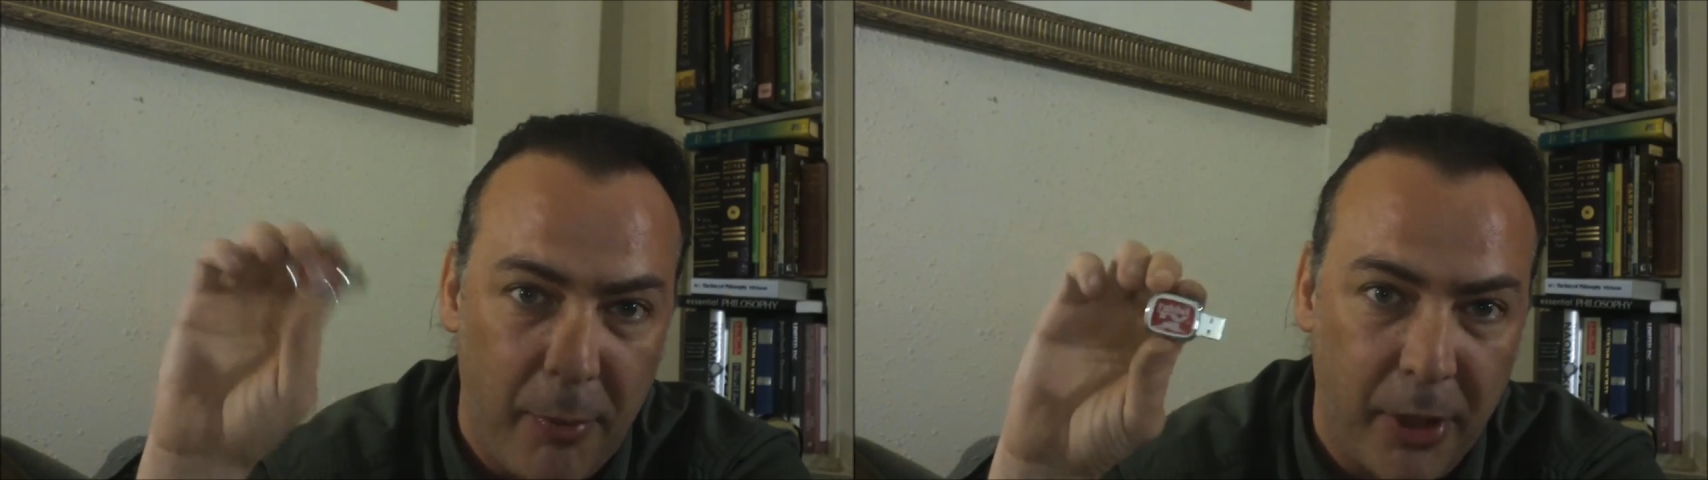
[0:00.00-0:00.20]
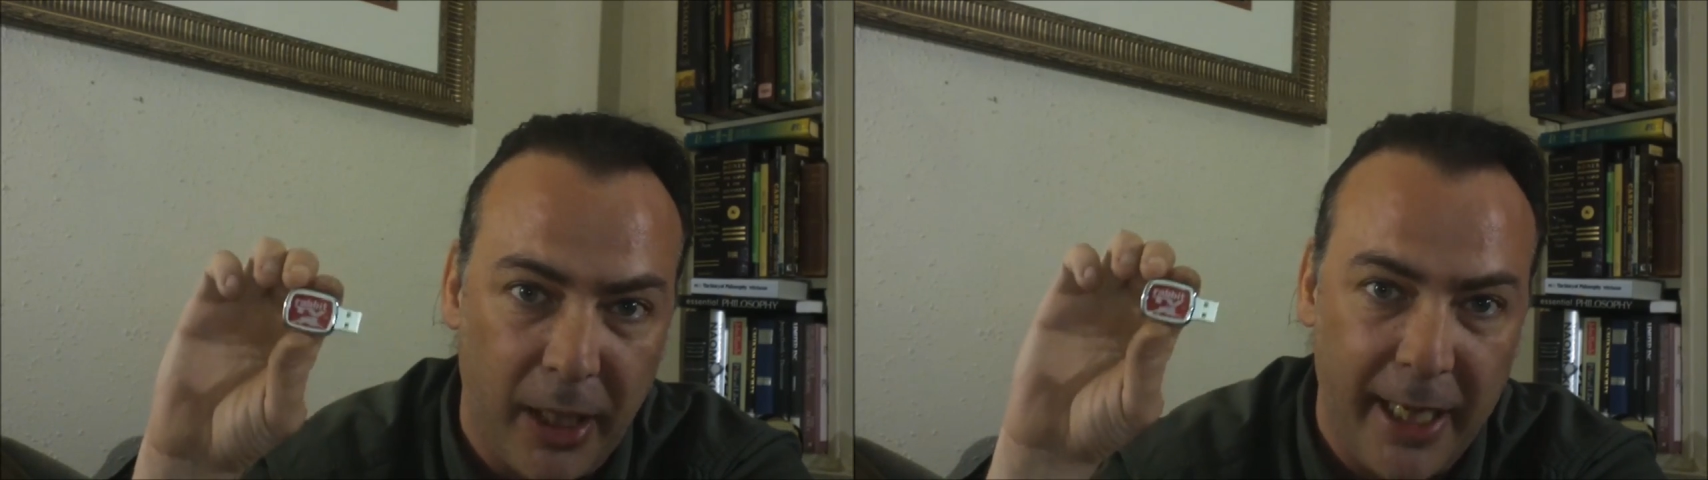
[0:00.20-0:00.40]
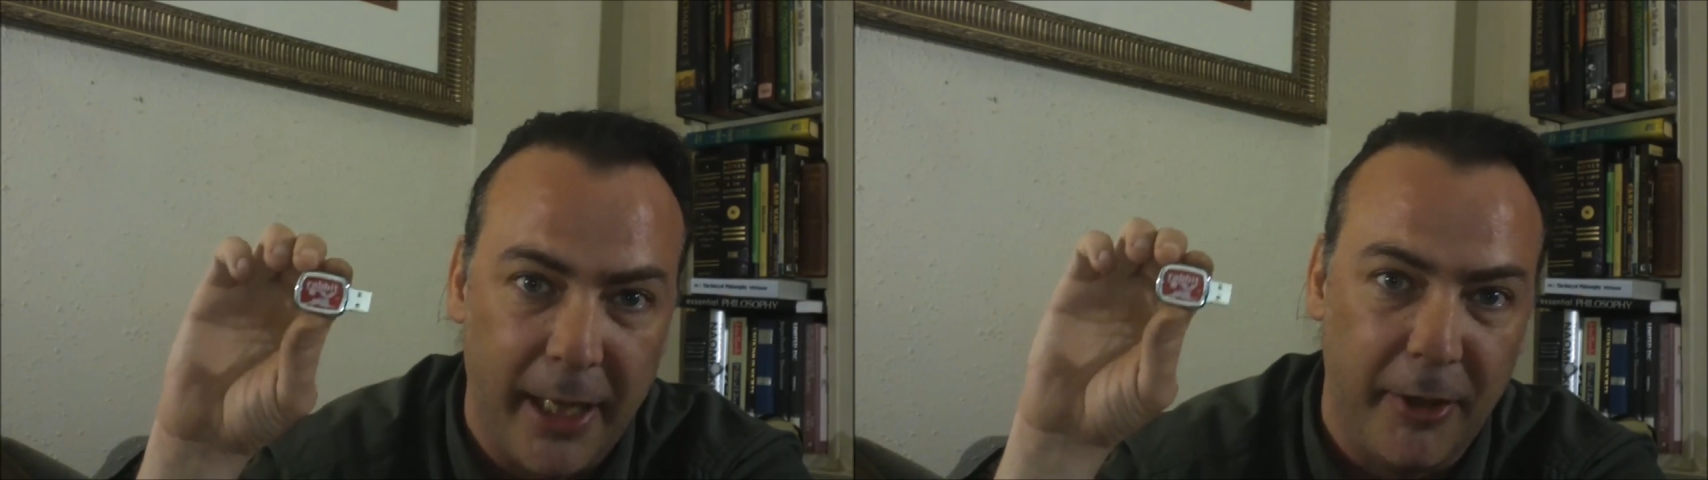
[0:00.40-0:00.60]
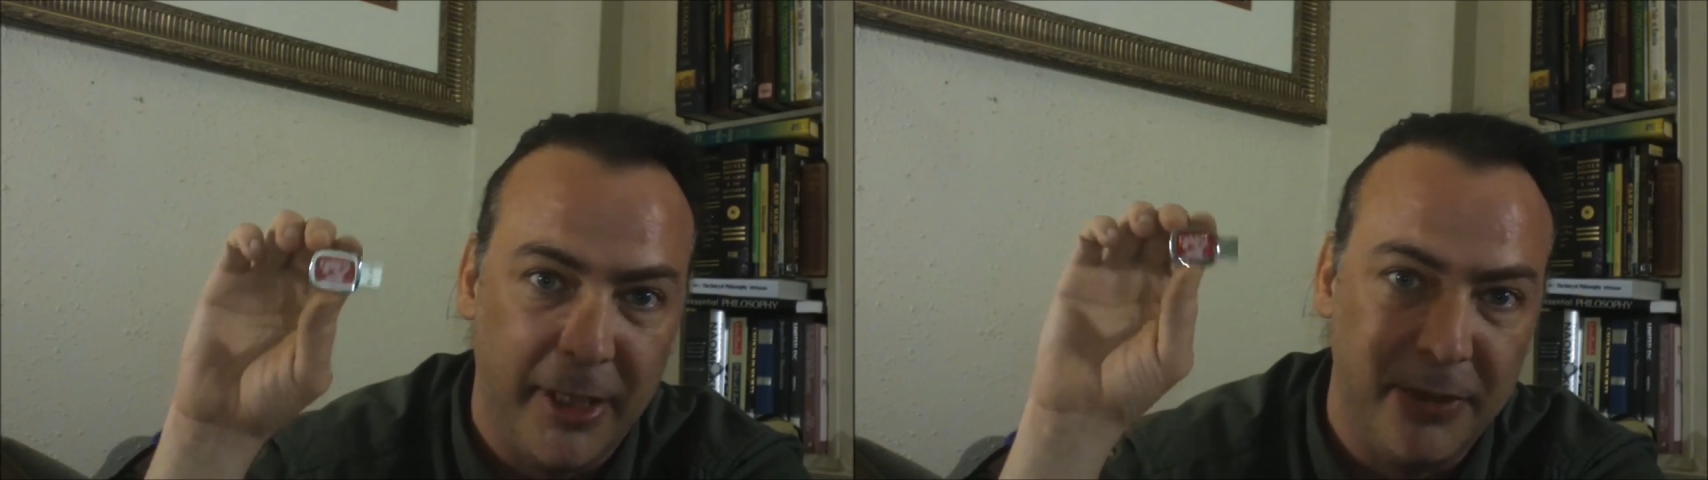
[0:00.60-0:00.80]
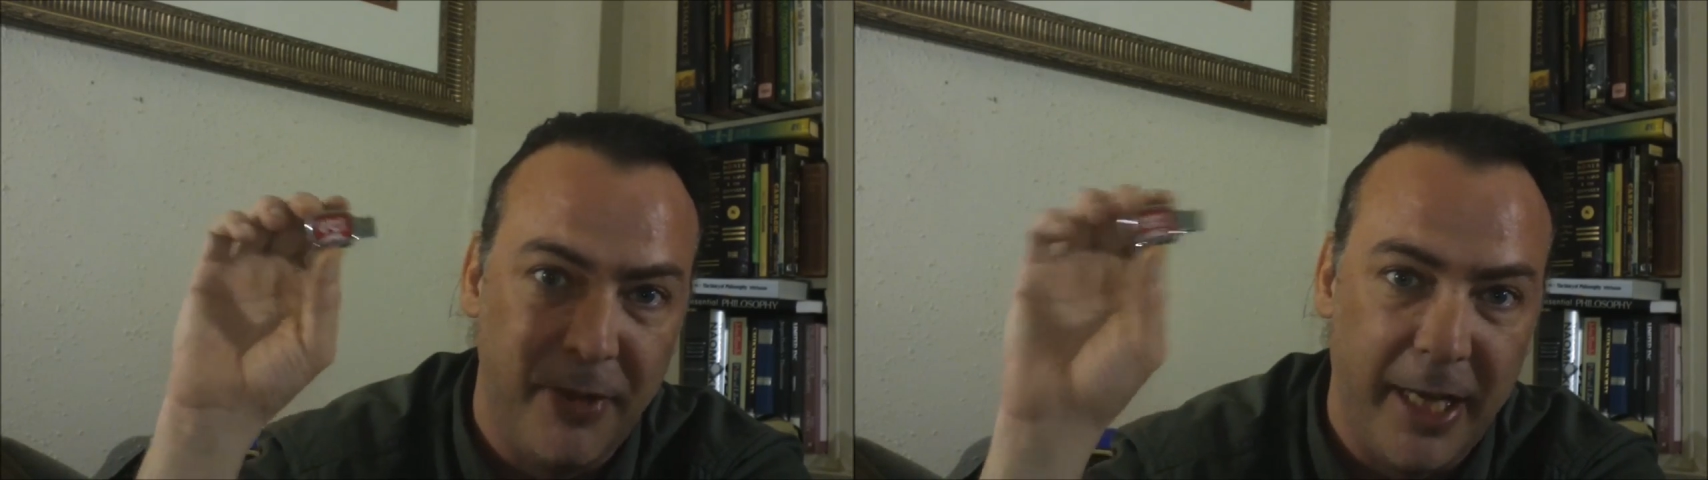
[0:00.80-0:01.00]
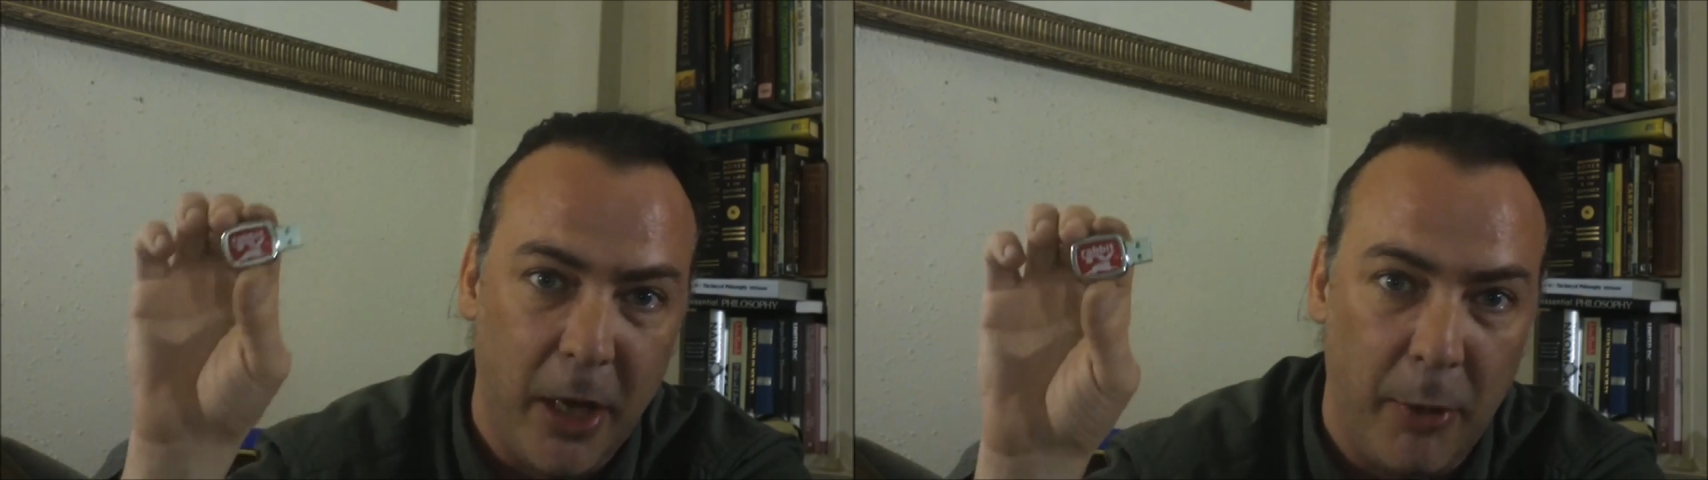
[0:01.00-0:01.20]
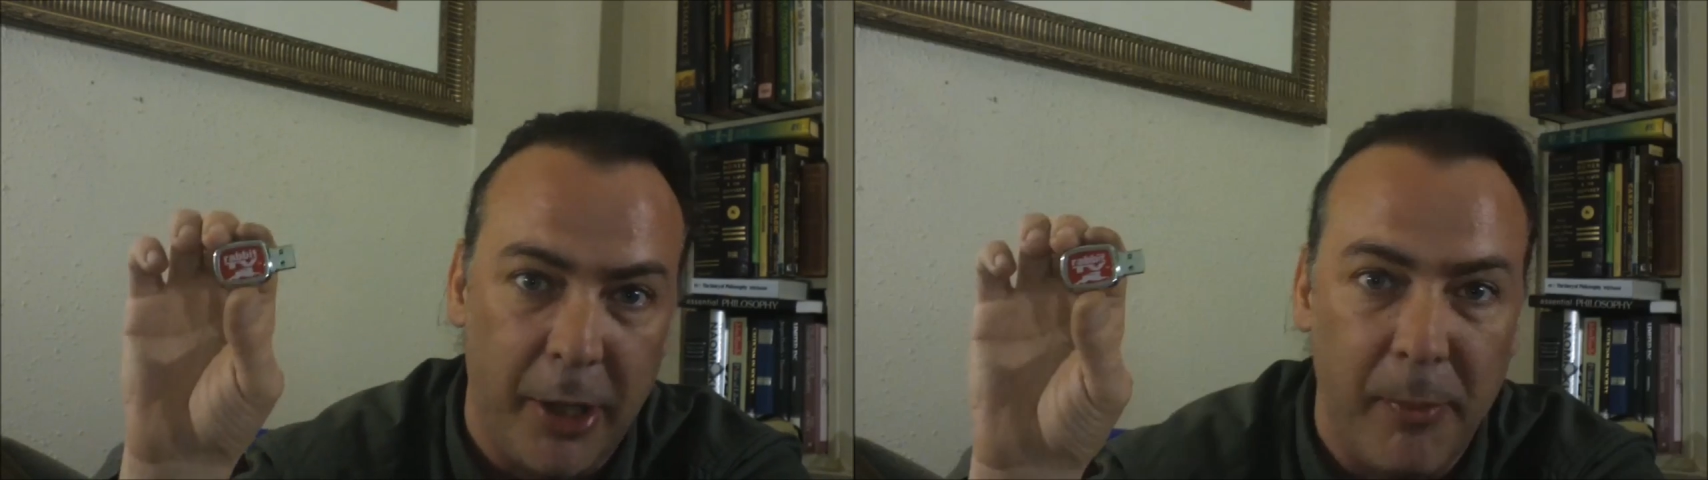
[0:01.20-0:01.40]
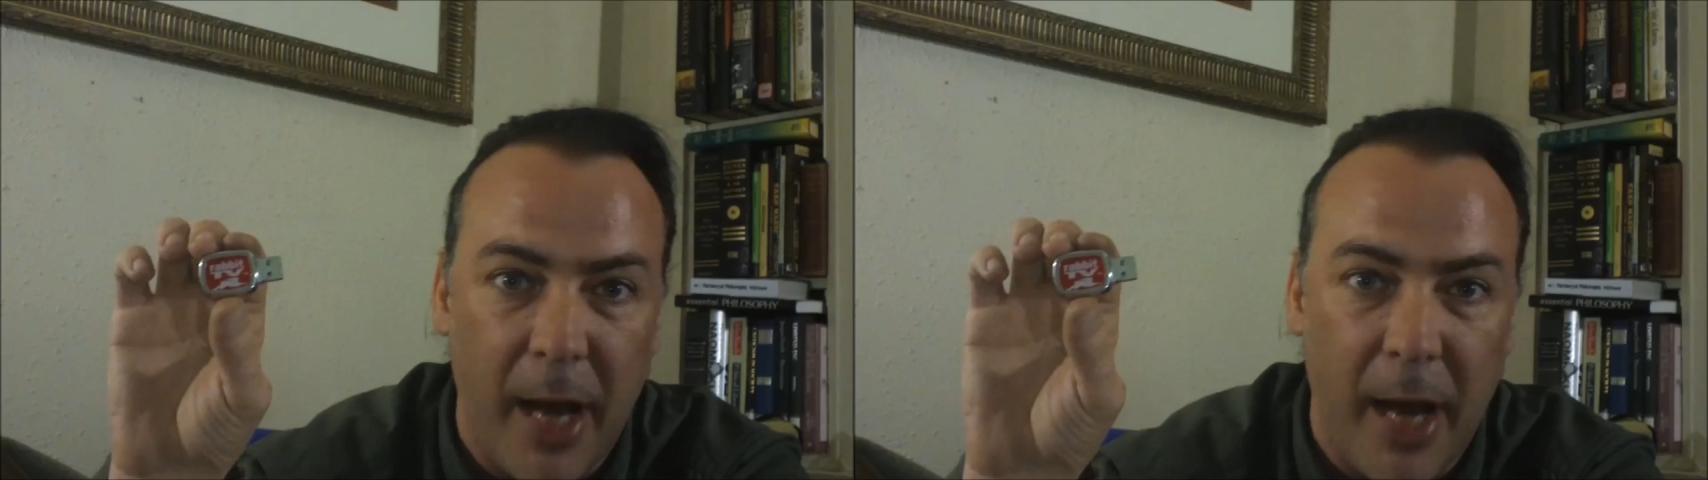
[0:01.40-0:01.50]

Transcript: I'll put a link under this video where you